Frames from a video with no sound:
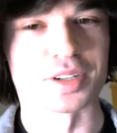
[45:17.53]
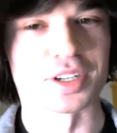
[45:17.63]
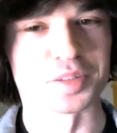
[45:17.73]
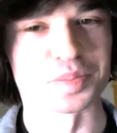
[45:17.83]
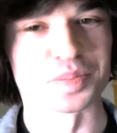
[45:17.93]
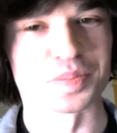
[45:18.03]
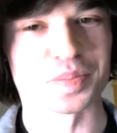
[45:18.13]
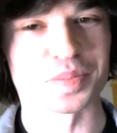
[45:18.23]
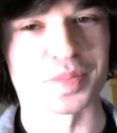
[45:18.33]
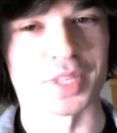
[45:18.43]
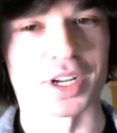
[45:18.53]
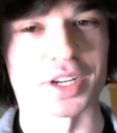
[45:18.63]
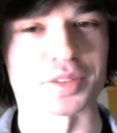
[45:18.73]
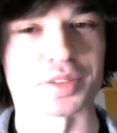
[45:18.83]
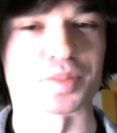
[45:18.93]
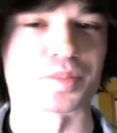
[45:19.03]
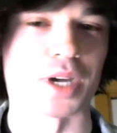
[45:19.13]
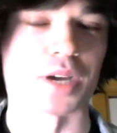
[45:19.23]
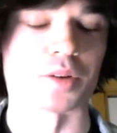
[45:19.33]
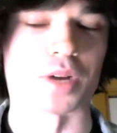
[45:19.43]
And I
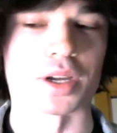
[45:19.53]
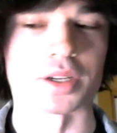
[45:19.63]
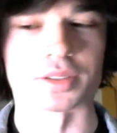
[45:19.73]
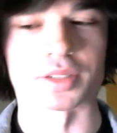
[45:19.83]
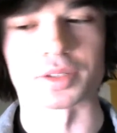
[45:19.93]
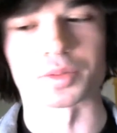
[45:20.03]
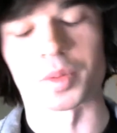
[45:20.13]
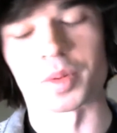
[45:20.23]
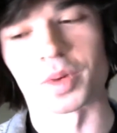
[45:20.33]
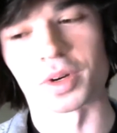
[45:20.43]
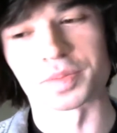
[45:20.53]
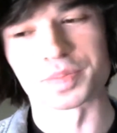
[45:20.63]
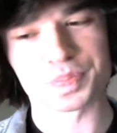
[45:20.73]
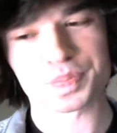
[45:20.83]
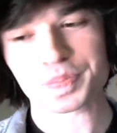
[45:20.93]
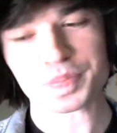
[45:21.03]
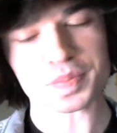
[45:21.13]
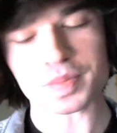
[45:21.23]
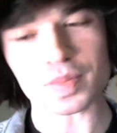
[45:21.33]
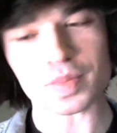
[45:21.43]
can
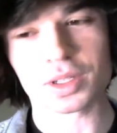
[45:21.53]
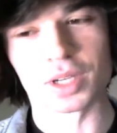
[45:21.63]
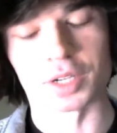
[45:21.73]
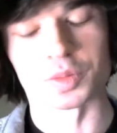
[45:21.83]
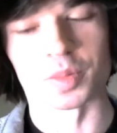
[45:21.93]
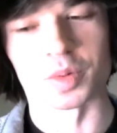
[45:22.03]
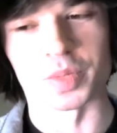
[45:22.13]
remember